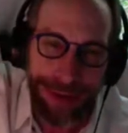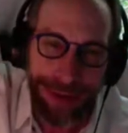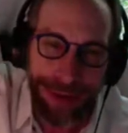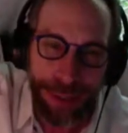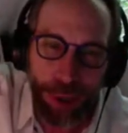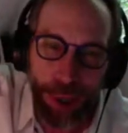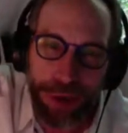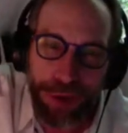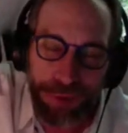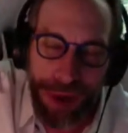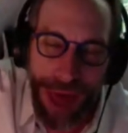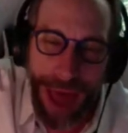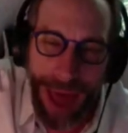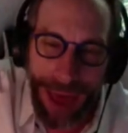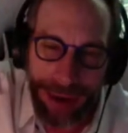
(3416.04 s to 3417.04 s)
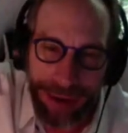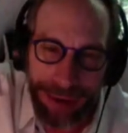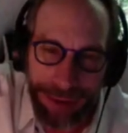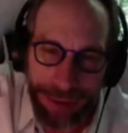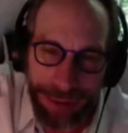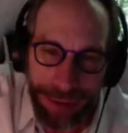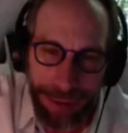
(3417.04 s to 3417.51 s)
it looks flat.
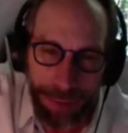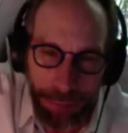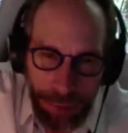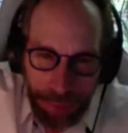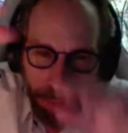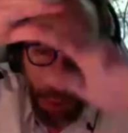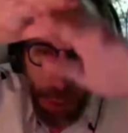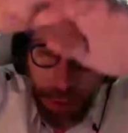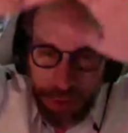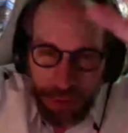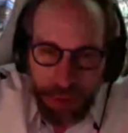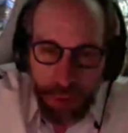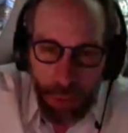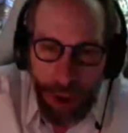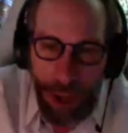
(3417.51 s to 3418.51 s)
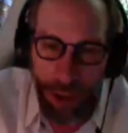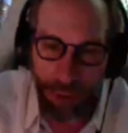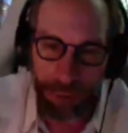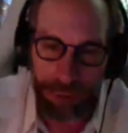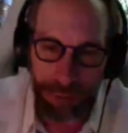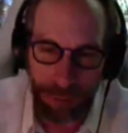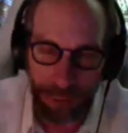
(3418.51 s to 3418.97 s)
But of course, it's round.
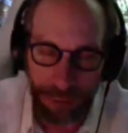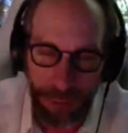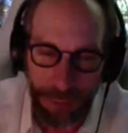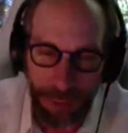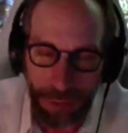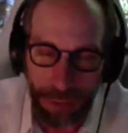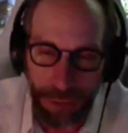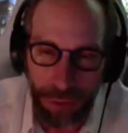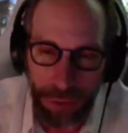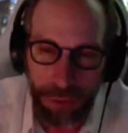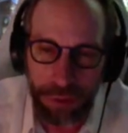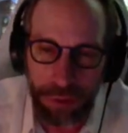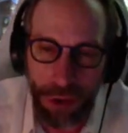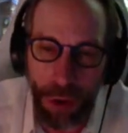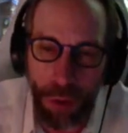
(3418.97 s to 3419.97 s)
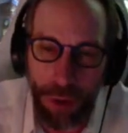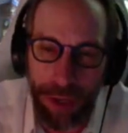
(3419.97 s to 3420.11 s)
So